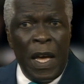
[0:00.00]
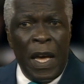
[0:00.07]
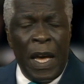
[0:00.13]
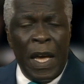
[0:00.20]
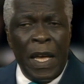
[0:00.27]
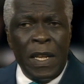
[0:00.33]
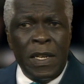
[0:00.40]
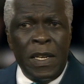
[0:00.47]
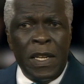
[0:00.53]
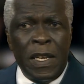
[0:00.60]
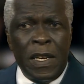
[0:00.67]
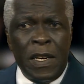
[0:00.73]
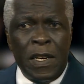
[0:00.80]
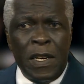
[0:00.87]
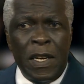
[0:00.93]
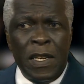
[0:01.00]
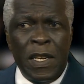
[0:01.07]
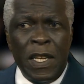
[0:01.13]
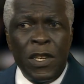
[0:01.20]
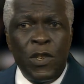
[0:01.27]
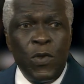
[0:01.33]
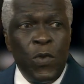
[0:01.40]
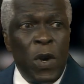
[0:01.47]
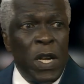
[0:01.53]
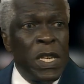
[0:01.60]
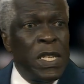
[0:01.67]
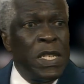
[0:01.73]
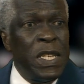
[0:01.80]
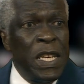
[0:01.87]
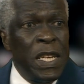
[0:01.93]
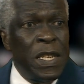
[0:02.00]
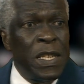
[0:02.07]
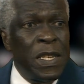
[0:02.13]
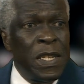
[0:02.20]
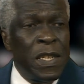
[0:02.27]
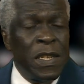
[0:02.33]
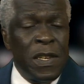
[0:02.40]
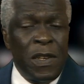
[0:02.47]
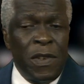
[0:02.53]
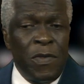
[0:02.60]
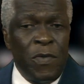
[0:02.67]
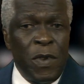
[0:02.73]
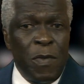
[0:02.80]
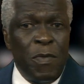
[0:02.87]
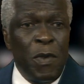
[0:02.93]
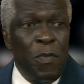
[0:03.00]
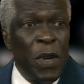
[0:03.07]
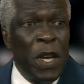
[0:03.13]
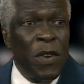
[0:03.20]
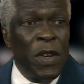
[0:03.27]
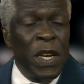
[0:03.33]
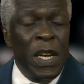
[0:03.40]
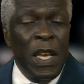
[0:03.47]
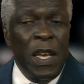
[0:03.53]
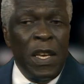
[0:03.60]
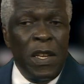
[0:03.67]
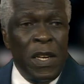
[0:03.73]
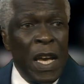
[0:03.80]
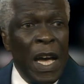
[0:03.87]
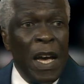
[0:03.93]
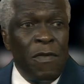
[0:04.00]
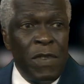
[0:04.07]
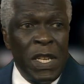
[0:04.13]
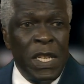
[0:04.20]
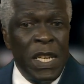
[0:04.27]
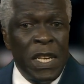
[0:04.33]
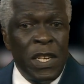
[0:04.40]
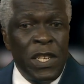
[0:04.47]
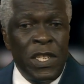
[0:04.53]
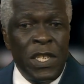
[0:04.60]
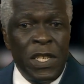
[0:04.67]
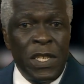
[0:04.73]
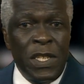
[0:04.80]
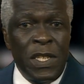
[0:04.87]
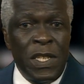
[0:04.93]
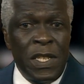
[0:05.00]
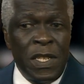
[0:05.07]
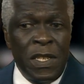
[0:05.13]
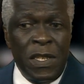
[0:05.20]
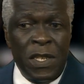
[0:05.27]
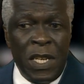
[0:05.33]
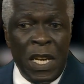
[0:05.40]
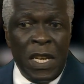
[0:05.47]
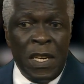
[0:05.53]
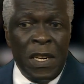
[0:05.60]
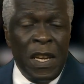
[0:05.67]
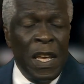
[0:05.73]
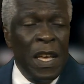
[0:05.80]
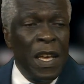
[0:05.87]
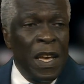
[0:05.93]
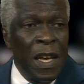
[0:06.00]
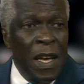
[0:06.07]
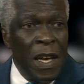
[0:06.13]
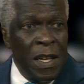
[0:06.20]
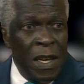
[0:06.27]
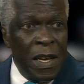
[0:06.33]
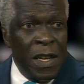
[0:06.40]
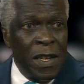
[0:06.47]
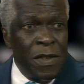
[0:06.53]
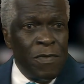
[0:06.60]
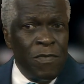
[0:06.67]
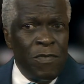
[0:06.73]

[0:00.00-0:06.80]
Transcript: and I think two other states we're preparing to have the signatures done uh,